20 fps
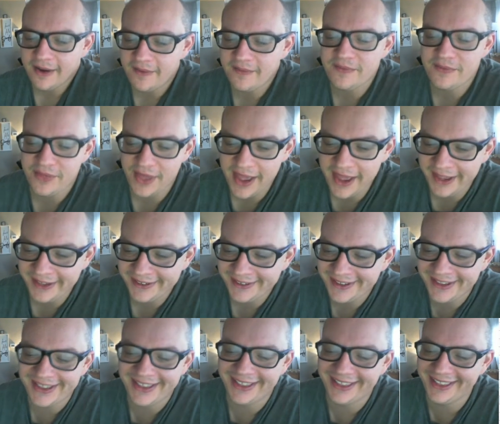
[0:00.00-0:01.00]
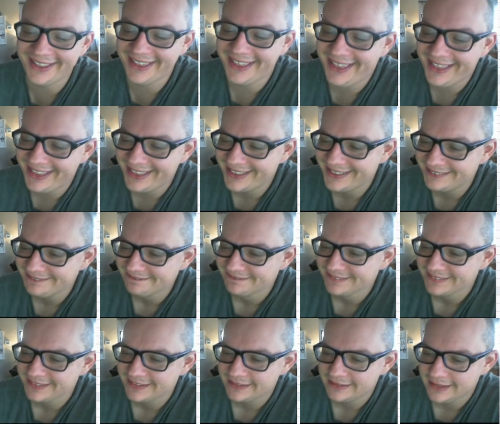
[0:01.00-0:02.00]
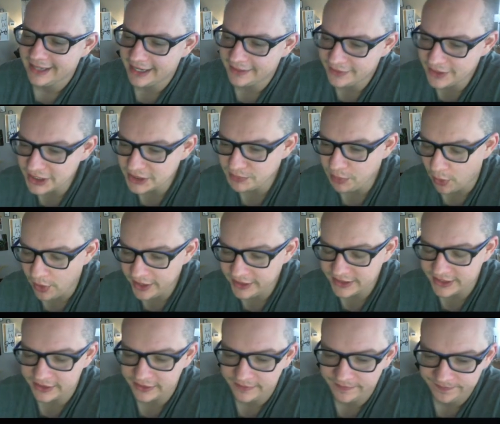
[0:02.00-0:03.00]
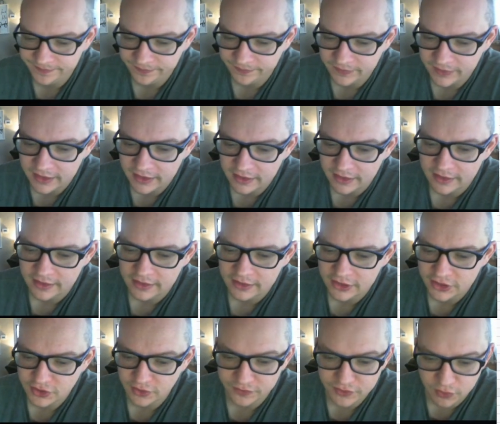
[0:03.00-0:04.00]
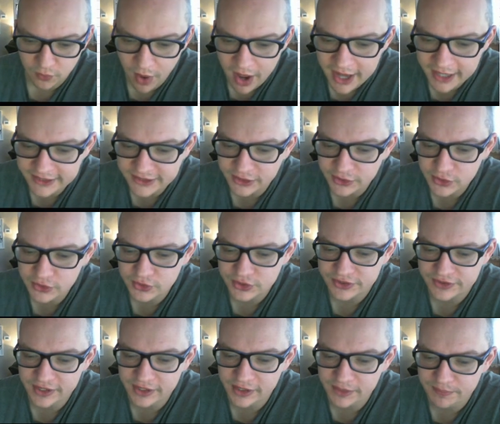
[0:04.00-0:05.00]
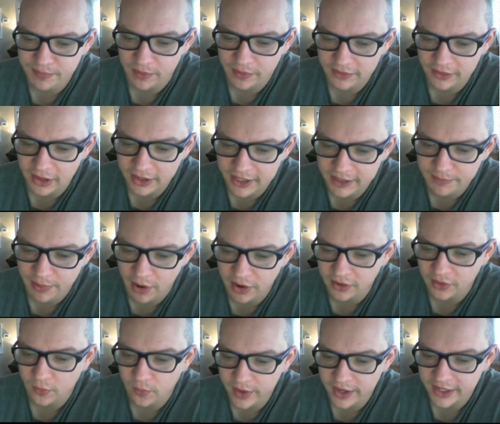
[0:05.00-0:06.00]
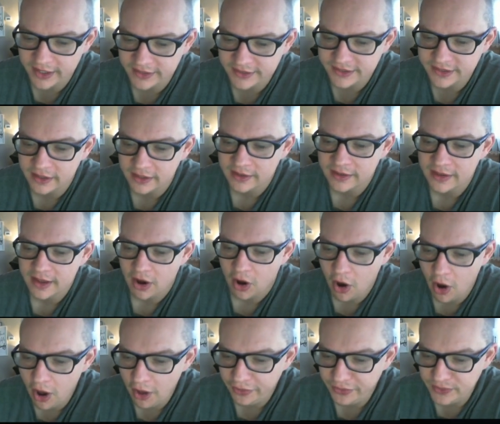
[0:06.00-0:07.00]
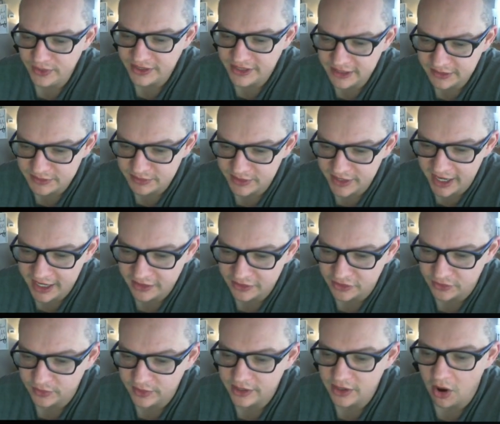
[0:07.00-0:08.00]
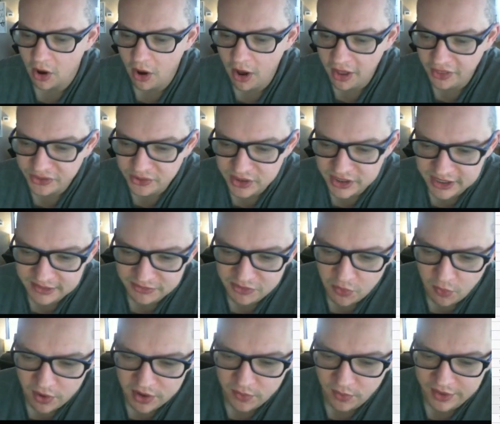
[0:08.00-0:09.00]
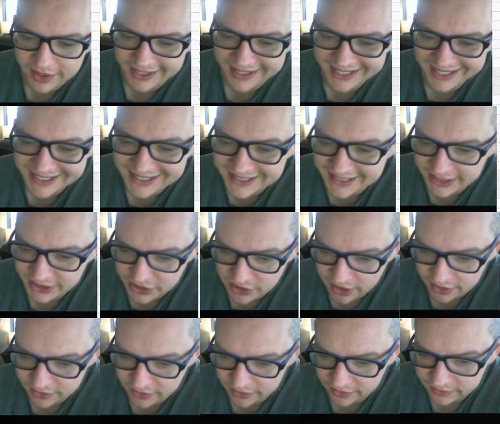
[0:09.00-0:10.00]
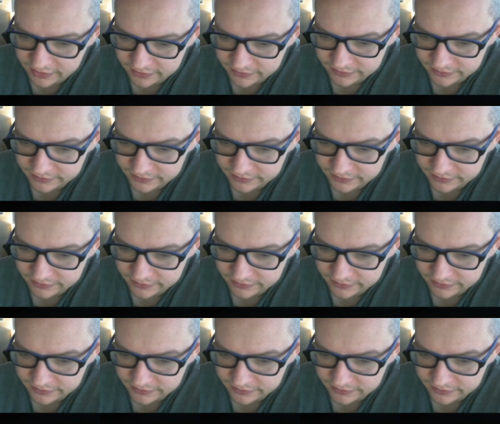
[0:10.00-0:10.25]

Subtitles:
then at this point, so if DeWians lose, Thielen Lucky Punk wins, all three teams be 8-3, all three teams be 1-1 against each other.